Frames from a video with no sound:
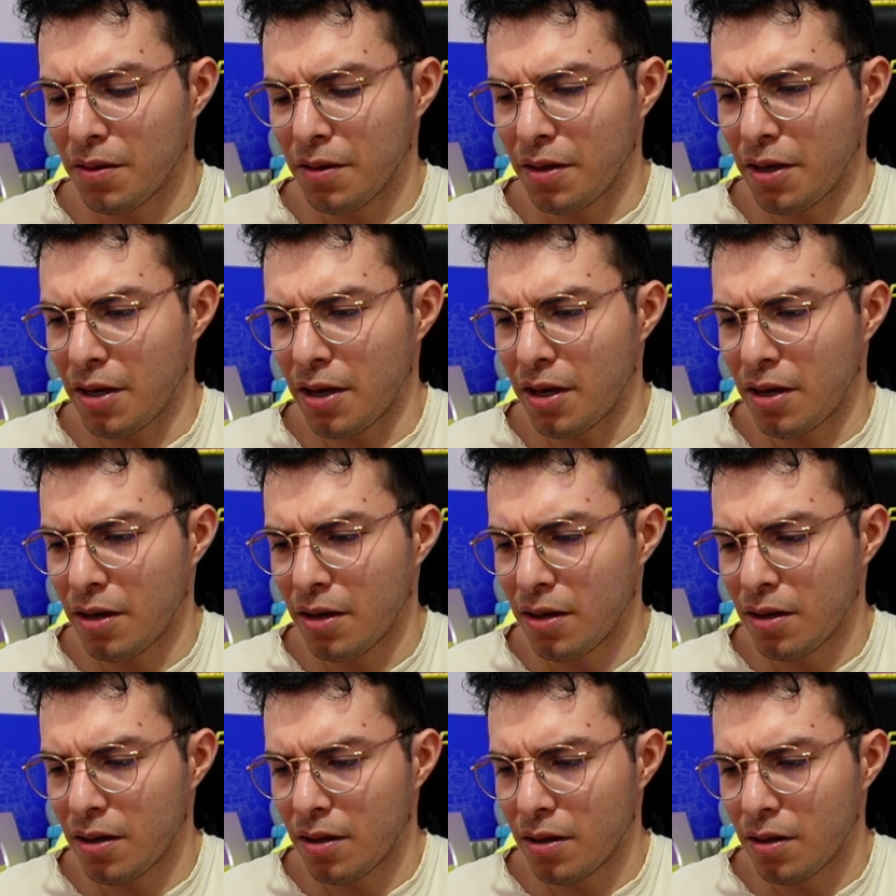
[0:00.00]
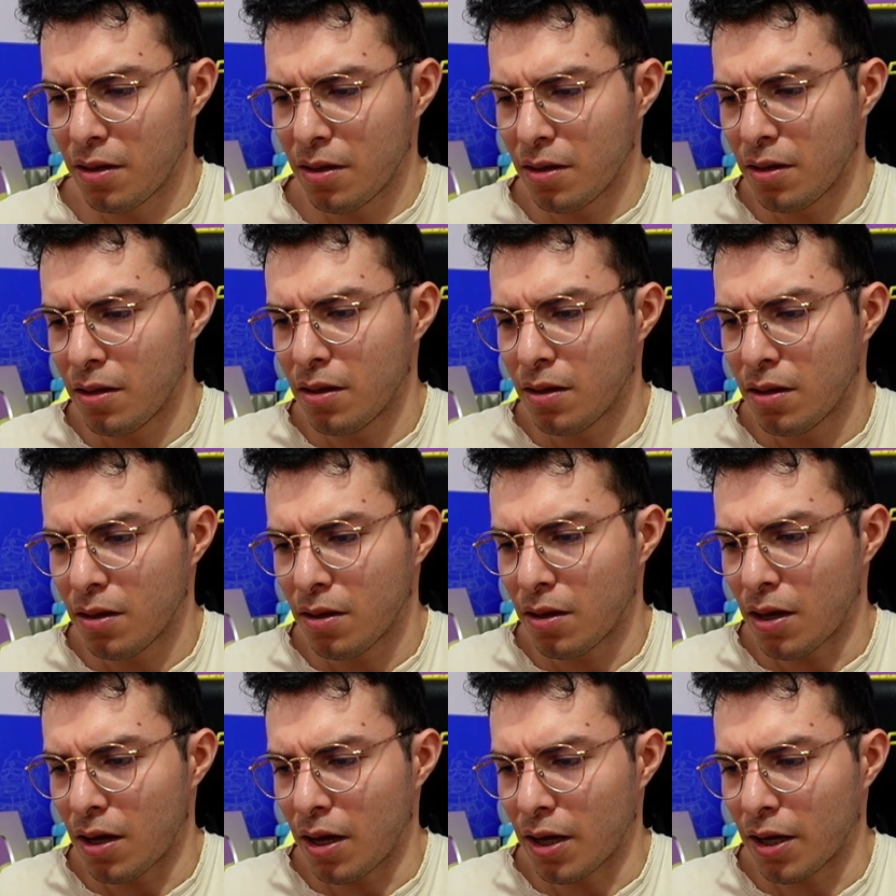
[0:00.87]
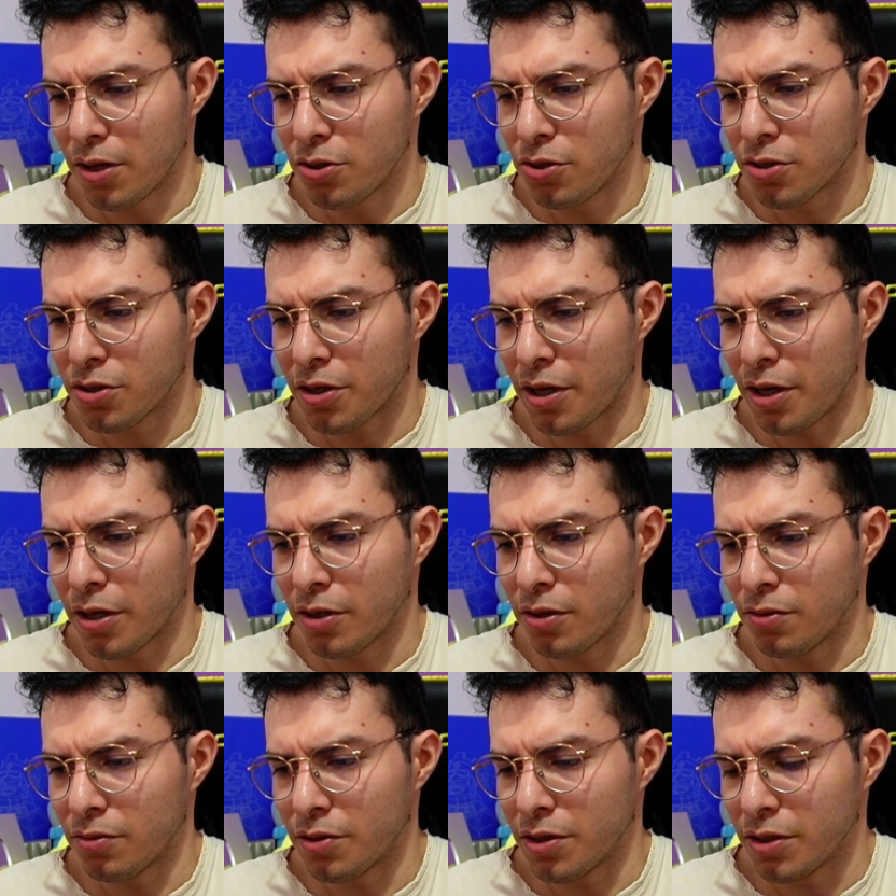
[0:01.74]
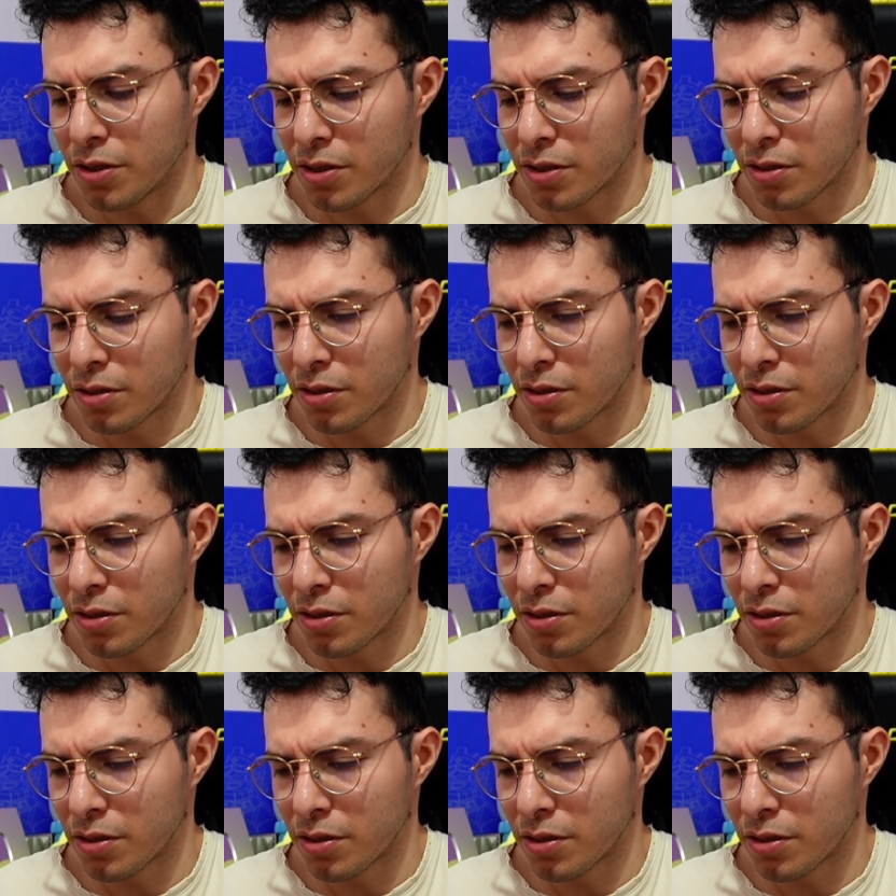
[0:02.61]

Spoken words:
Yeah. I can just arrow this.